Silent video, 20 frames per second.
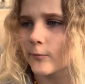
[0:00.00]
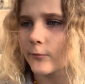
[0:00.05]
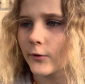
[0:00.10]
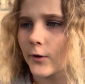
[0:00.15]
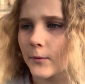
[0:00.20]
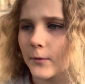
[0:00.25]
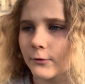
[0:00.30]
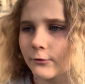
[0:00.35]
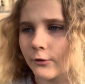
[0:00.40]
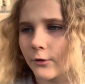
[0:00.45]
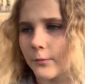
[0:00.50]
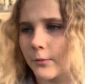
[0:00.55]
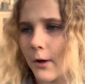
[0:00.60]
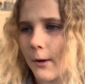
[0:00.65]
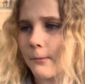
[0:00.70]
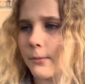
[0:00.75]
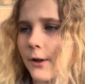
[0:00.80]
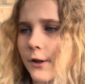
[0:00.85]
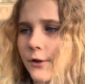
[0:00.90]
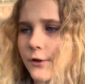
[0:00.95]
from a
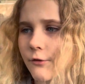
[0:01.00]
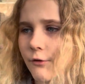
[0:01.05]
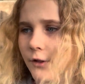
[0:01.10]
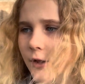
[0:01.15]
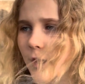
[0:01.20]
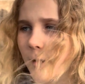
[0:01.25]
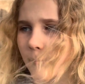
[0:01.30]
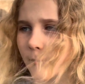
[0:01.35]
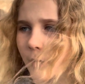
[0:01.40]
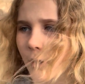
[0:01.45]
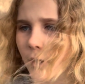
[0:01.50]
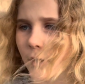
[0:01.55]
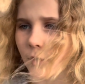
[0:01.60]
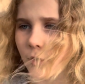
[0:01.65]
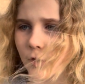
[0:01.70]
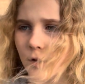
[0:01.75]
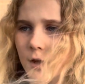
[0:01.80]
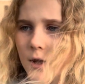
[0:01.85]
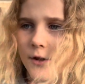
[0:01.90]
republic to an empire.